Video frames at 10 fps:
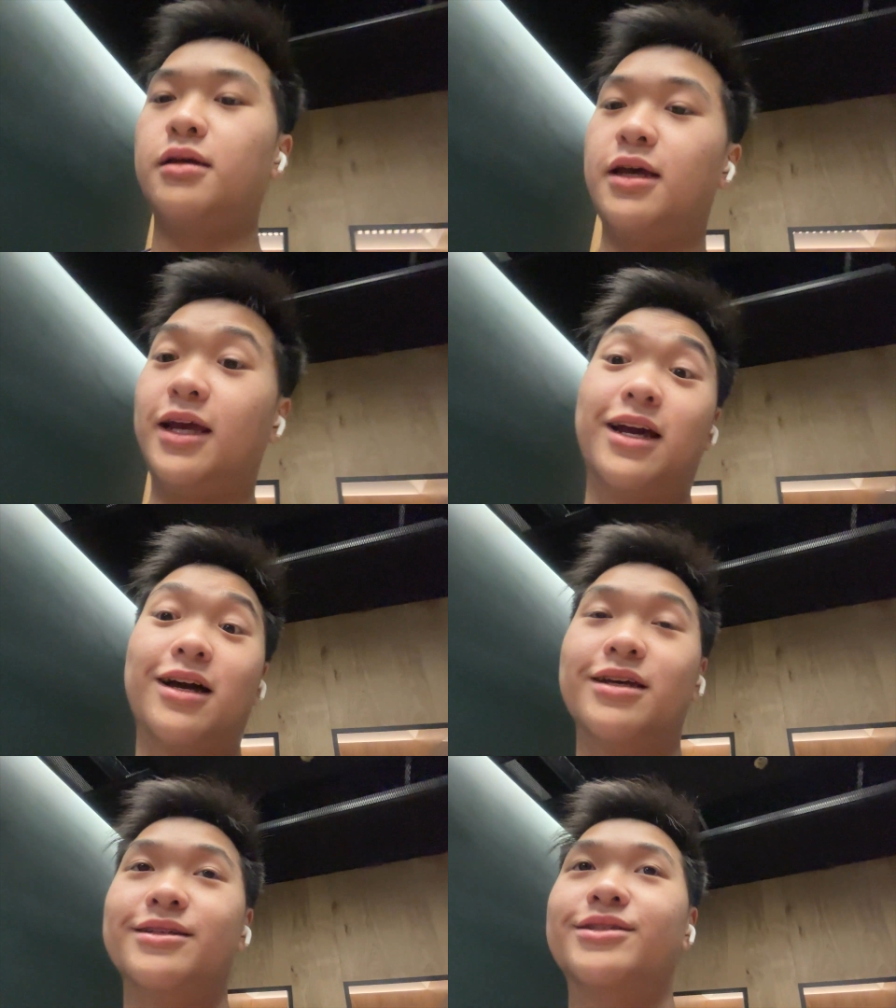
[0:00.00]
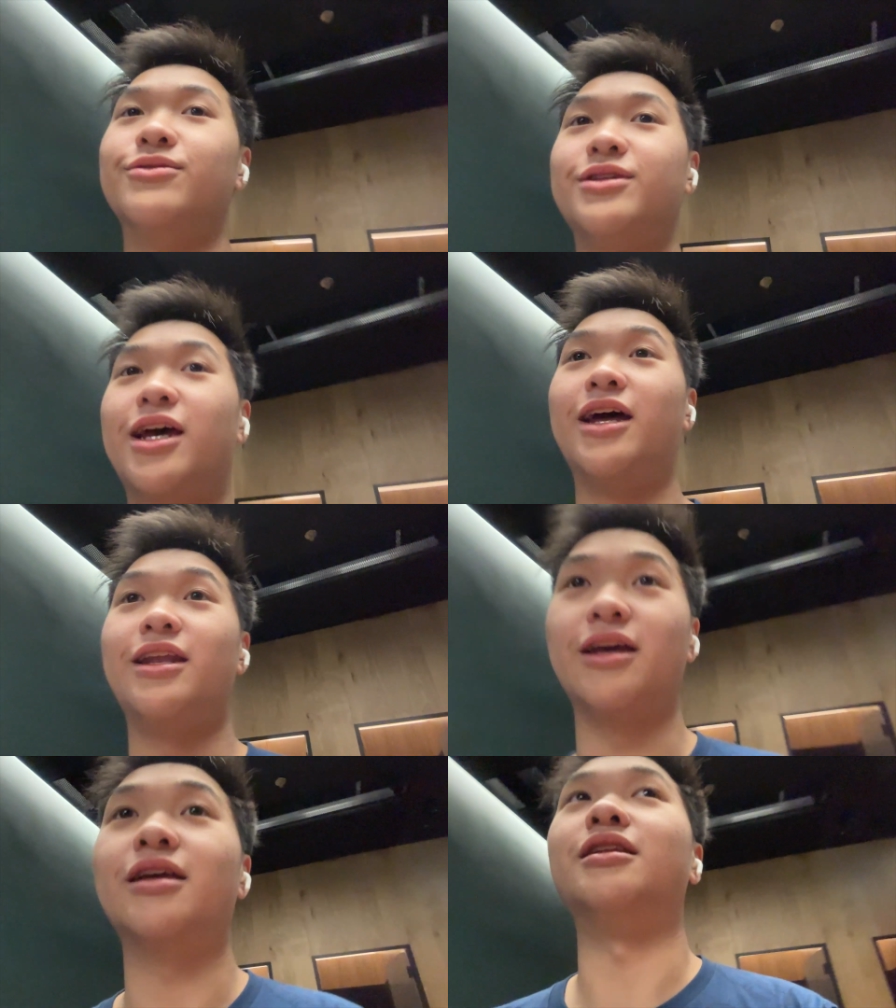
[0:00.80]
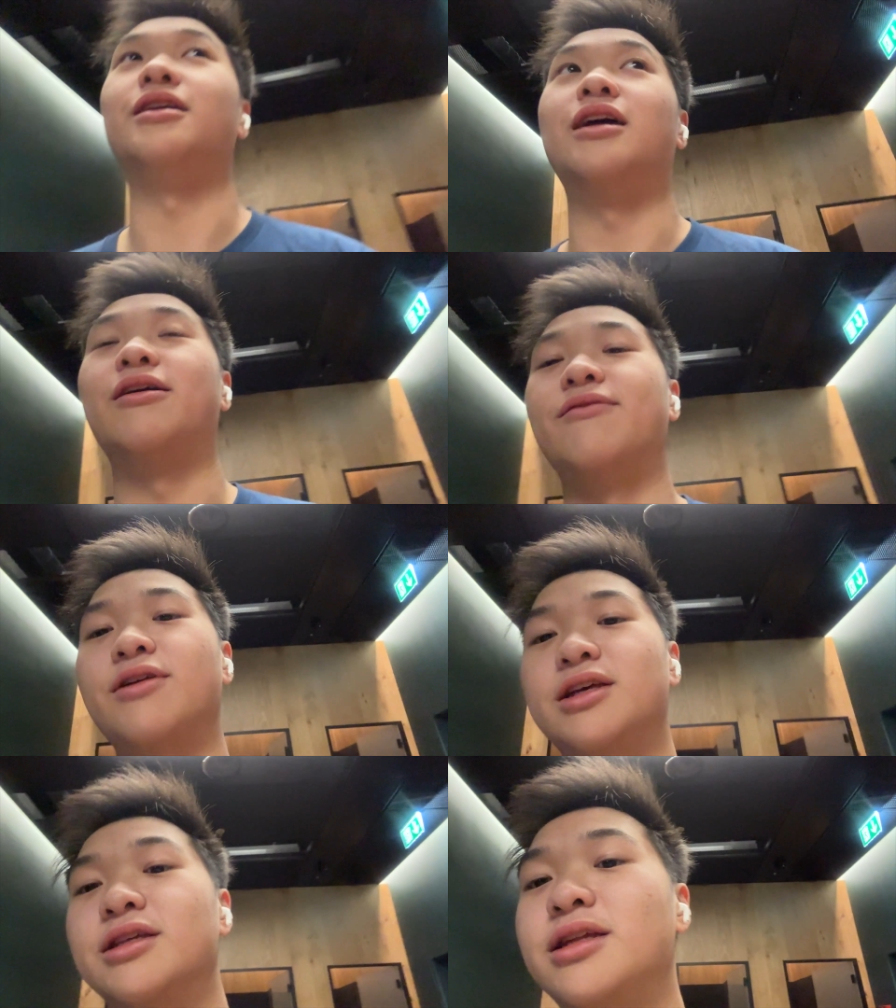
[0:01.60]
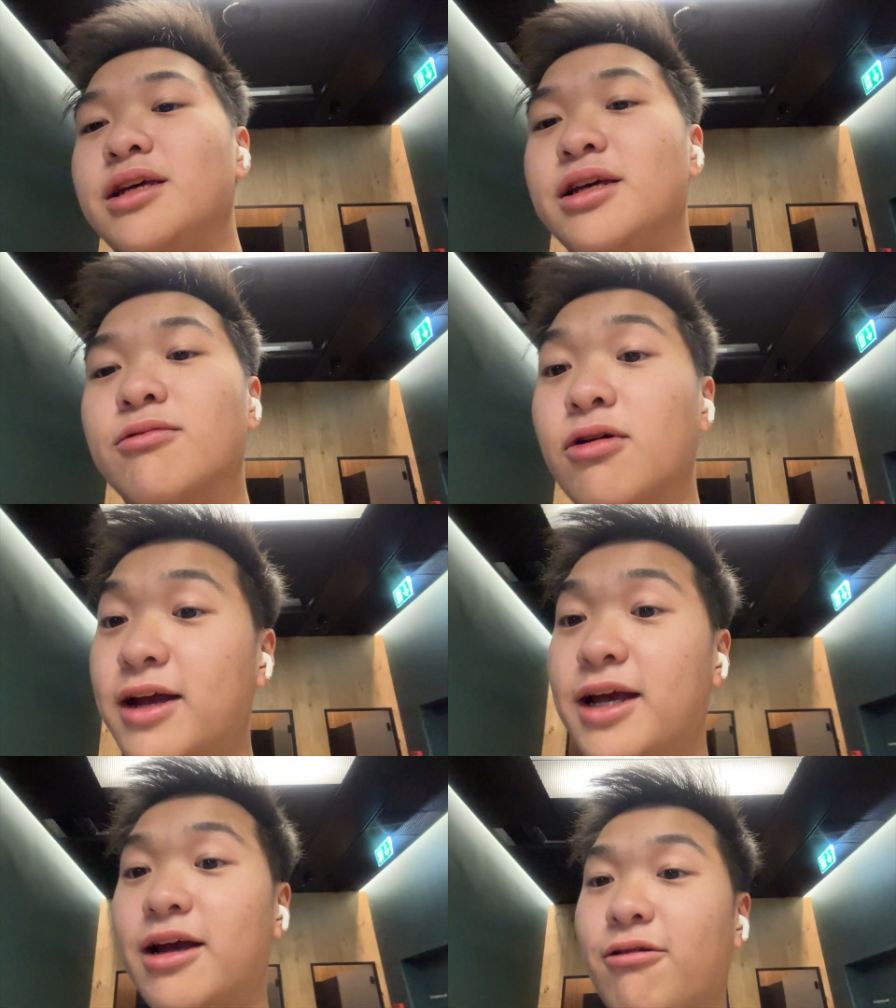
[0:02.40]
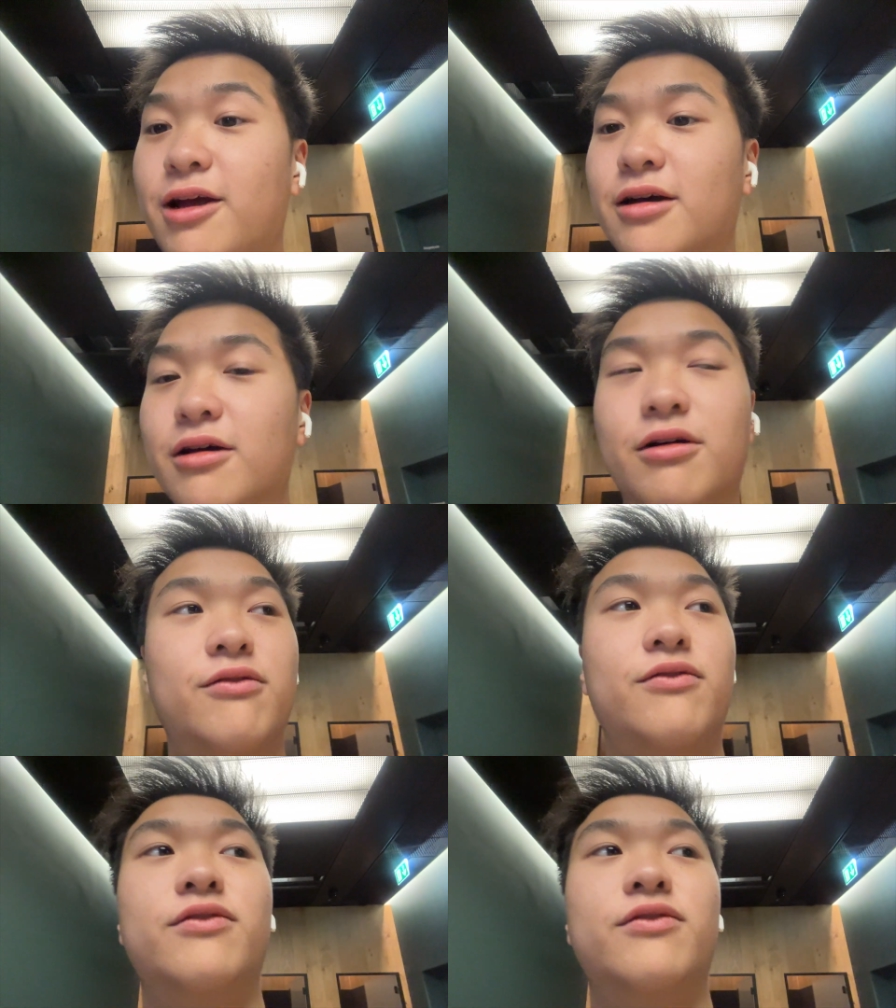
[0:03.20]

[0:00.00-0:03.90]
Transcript: Hey guys, so technically I've reached the working area of